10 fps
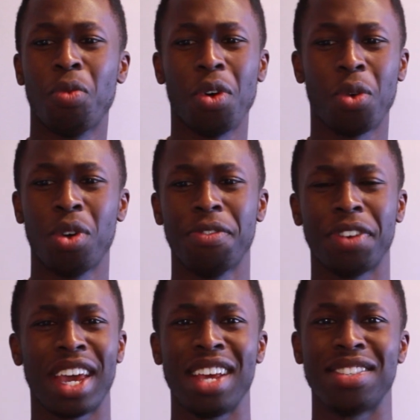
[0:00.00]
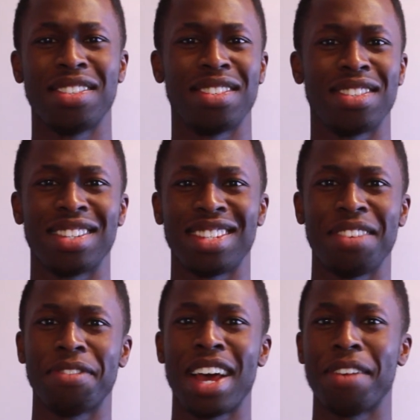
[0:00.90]
What qualifications does he
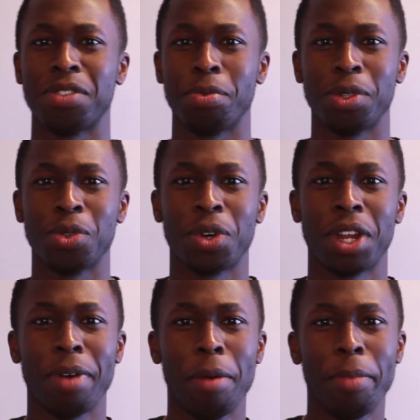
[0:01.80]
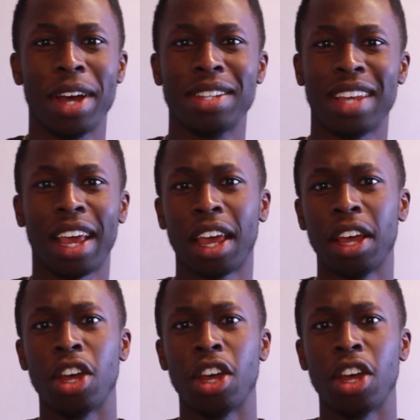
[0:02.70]
even have to be talking about biotech?